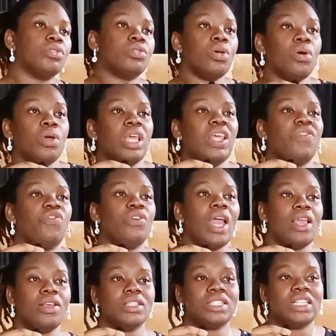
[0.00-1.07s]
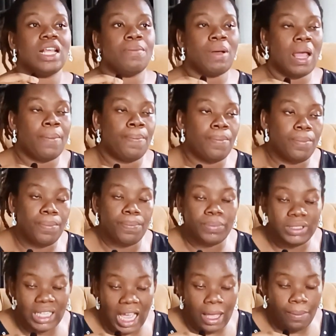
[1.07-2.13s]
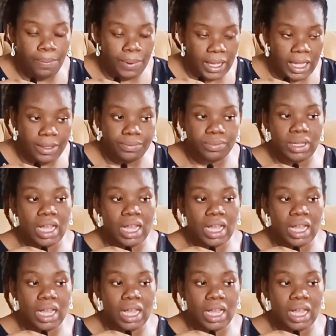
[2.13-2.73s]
So if you're using a diaper